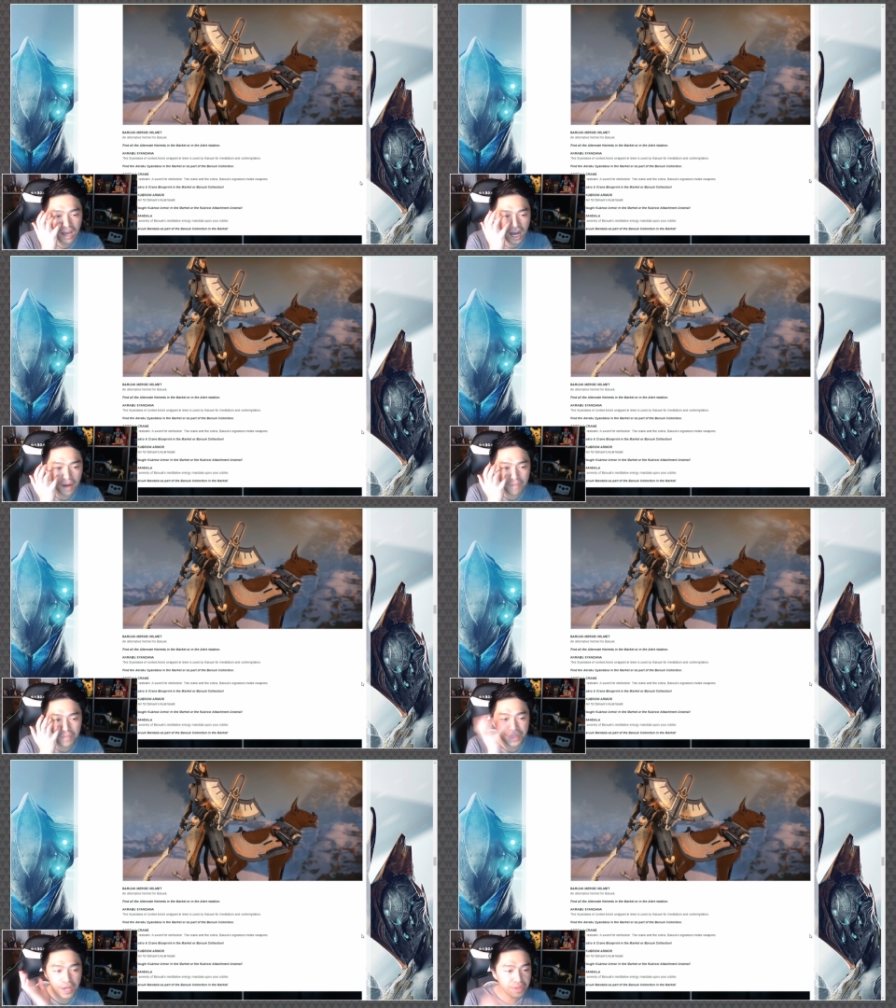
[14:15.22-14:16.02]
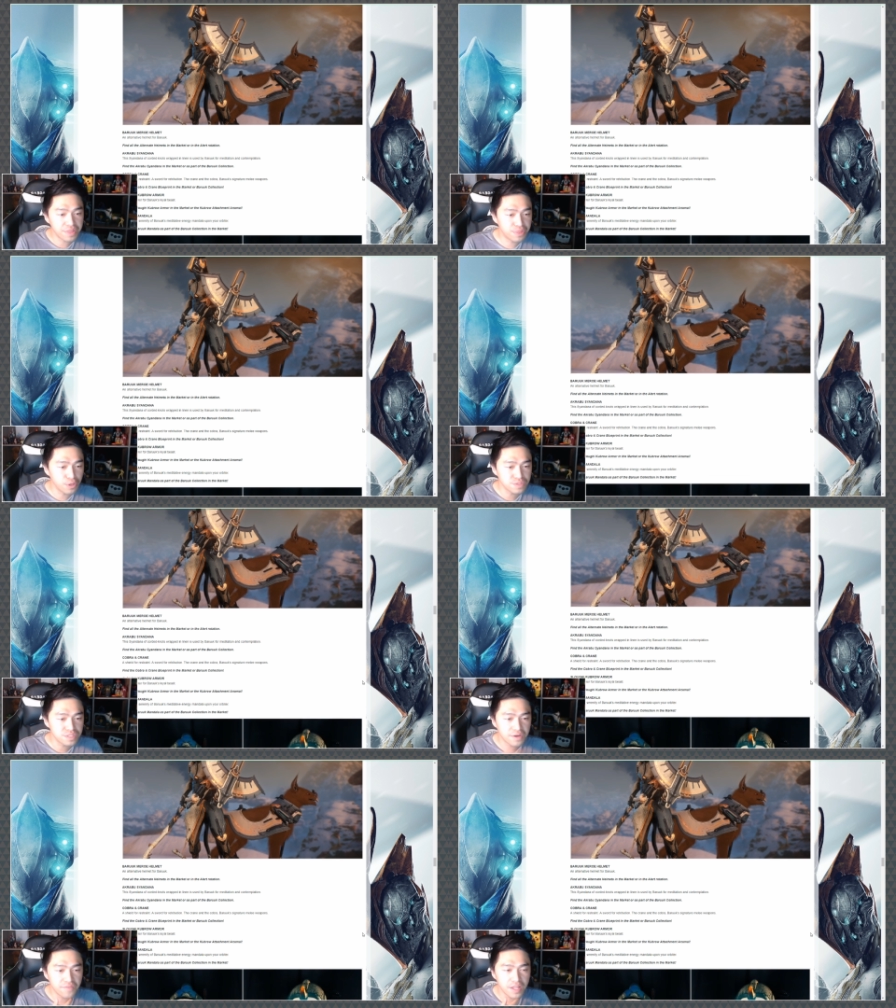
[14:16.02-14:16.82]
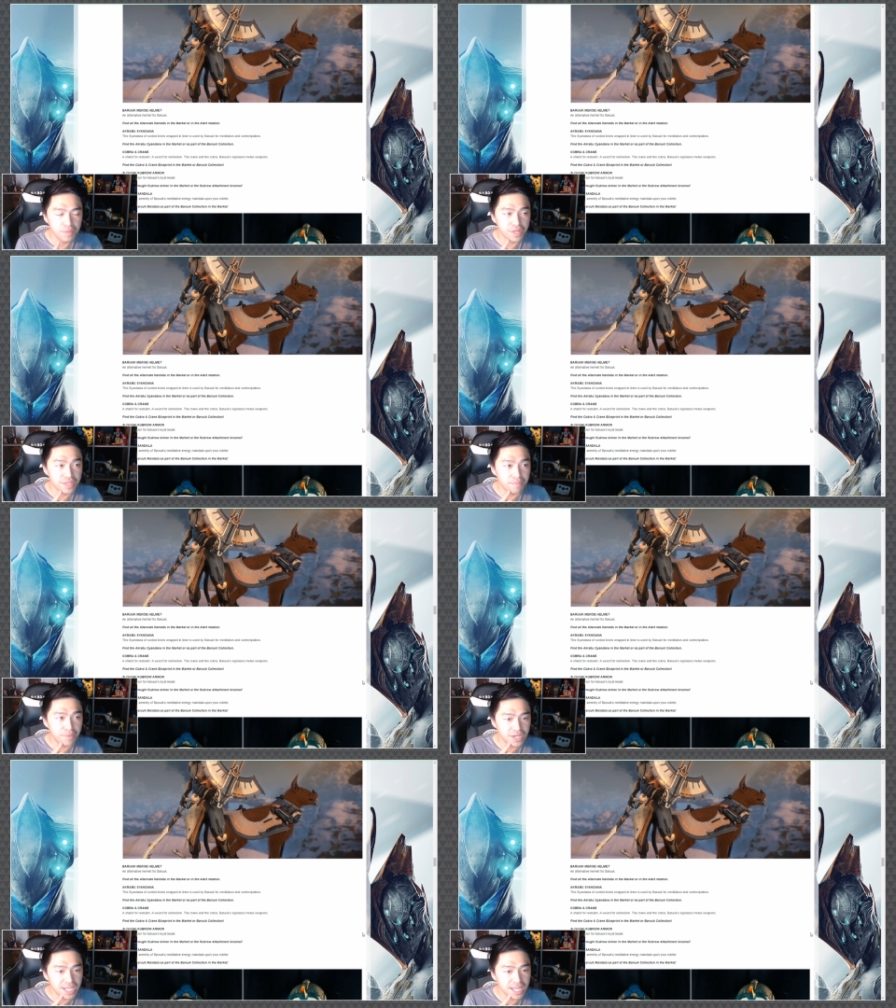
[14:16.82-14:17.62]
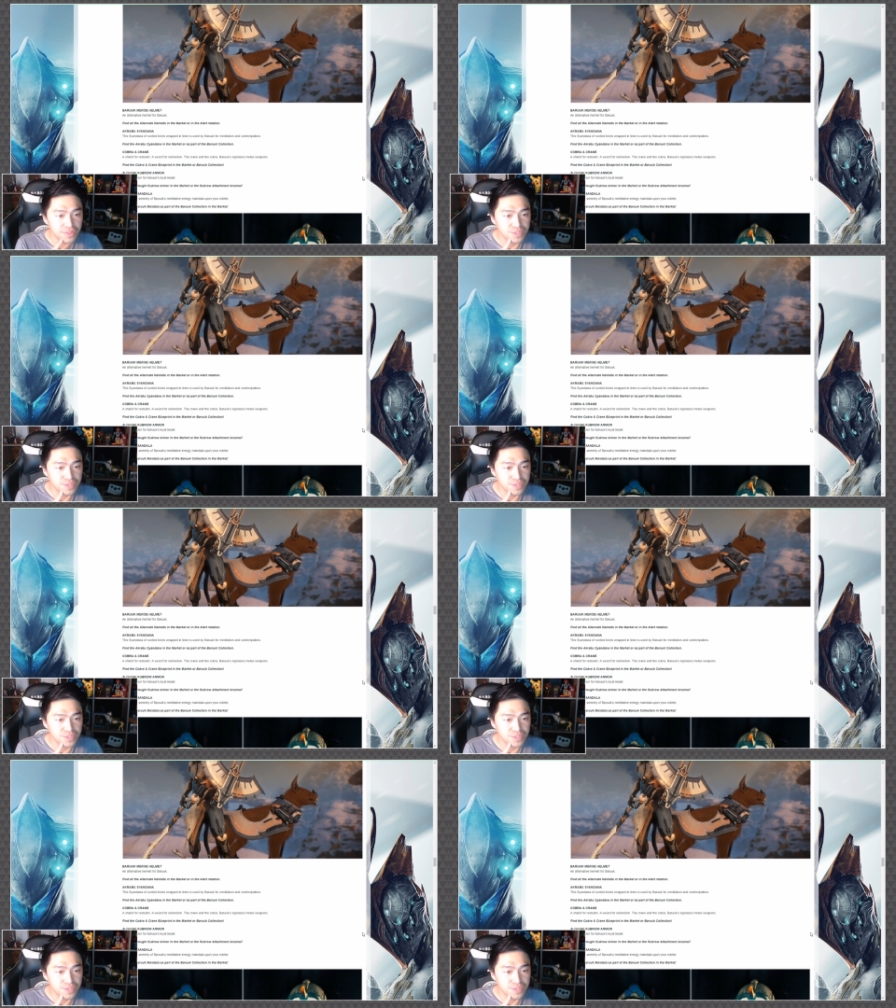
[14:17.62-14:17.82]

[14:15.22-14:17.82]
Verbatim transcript: Um, there, those ones are available in the market.